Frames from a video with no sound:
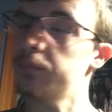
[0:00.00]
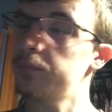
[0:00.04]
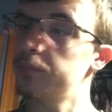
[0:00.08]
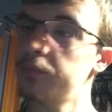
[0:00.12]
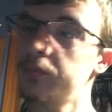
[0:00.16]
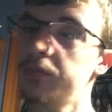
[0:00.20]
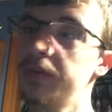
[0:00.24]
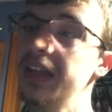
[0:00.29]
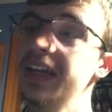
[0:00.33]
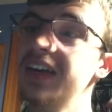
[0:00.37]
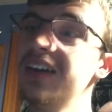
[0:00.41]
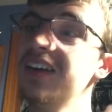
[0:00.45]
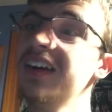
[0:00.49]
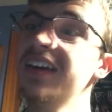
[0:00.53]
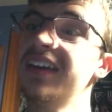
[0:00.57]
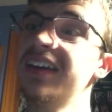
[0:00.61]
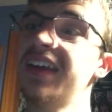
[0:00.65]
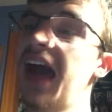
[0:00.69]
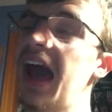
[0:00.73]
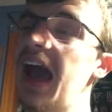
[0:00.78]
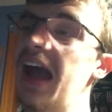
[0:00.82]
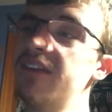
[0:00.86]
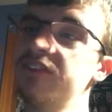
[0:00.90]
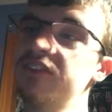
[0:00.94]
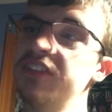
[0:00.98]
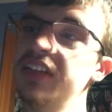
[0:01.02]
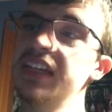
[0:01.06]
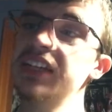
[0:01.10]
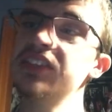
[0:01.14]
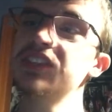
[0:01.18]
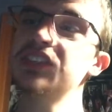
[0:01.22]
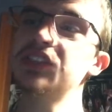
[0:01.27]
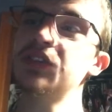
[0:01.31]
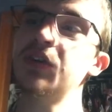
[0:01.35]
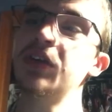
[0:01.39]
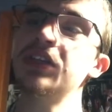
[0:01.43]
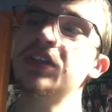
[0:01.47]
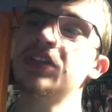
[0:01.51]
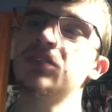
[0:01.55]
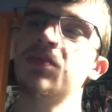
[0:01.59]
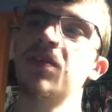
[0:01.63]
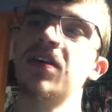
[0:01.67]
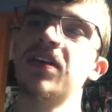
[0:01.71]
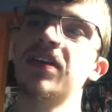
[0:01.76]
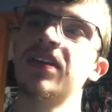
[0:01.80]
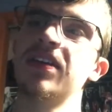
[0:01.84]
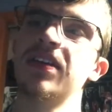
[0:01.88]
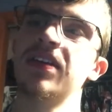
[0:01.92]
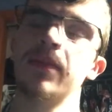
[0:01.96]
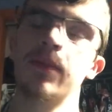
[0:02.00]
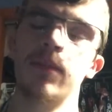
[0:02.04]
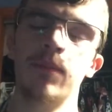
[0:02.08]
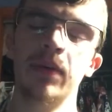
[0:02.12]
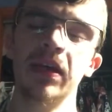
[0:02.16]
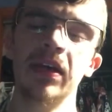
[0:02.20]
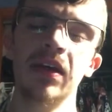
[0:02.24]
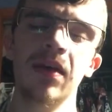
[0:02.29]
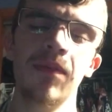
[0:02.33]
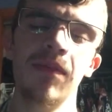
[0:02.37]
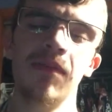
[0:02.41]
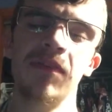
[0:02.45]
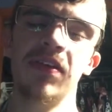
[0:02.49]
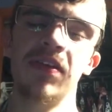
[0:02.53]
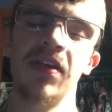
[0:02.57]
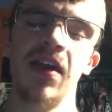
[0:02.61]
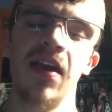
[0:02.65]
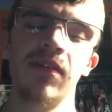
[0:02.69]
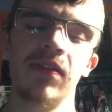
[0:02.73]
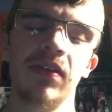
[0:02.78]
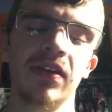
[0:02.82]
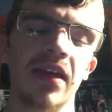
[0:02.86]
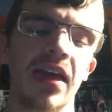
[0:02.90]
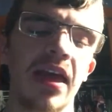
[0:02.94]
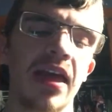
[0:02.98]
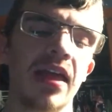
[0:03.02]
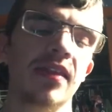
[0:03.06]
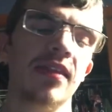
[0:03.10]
Really good. I really enjoyed this one. Pick it up if you haven't.